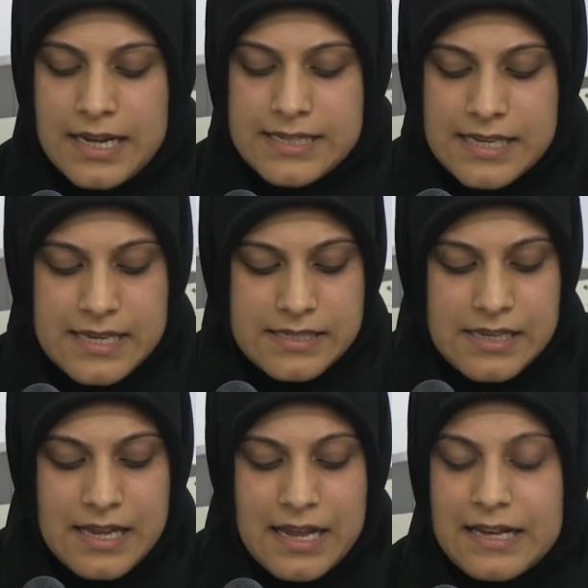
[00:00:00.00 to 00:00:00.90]
He says,
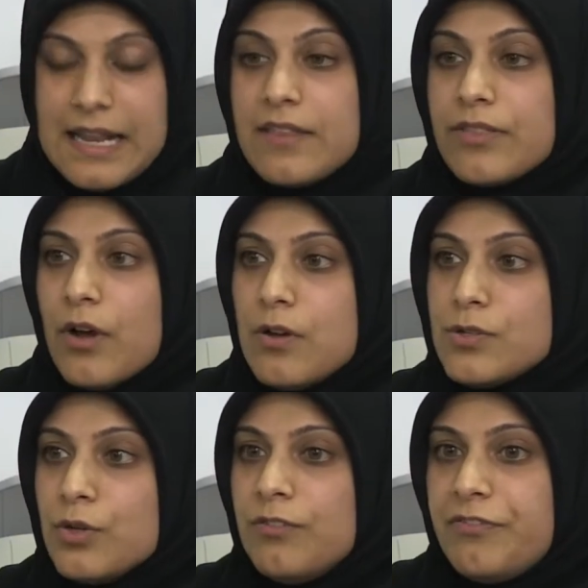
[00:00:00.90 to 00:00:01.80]
let
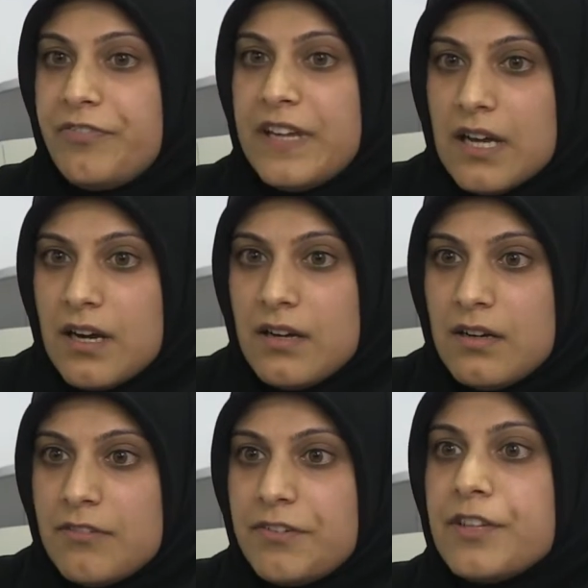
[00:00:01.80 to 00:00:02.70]
those who fear
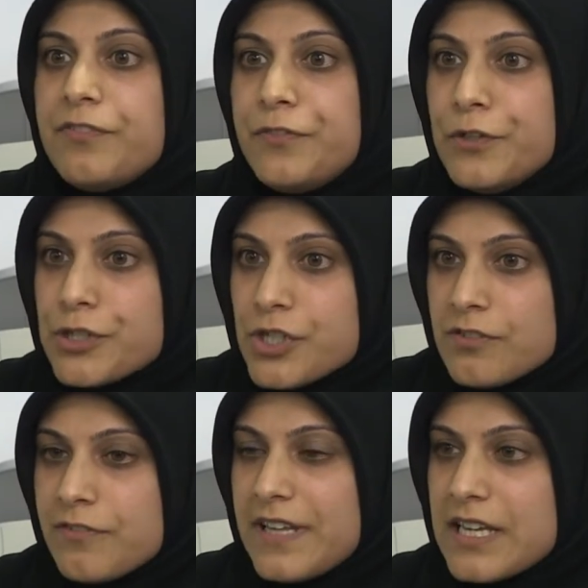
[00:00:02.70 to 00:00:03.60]
for the
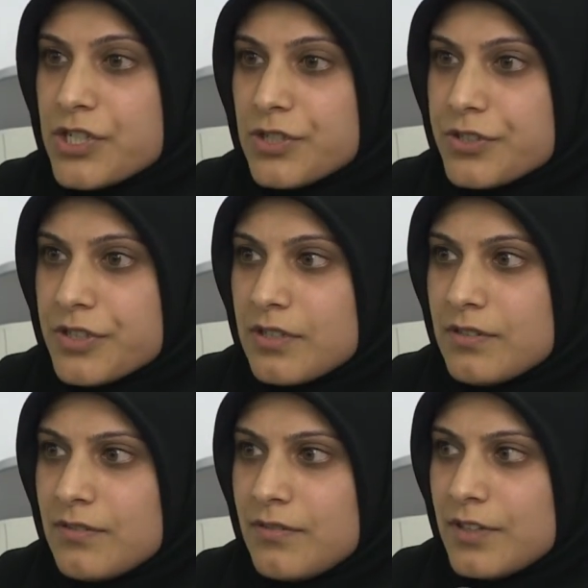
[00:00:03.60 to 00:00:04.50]
future of their children,
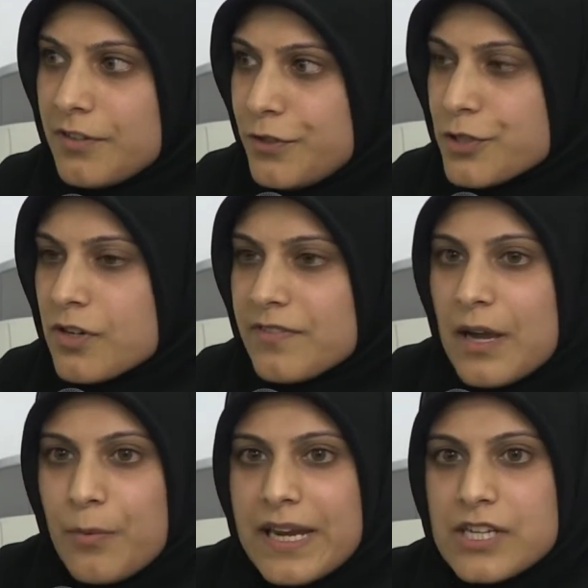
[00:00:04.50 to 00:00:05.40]
for the future of
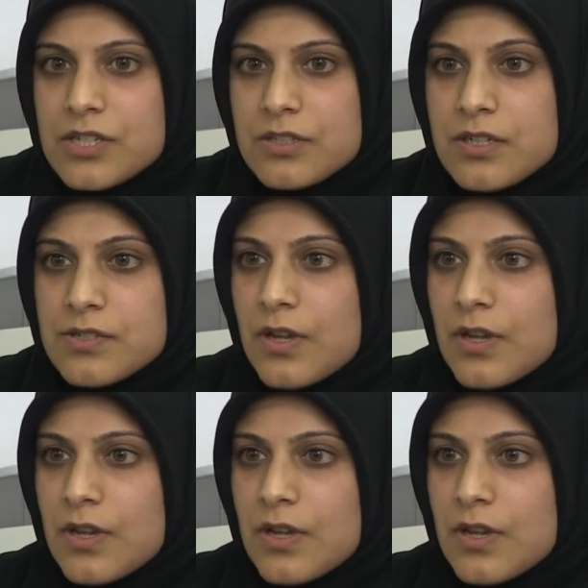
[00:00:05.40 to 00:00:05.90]
their weak children.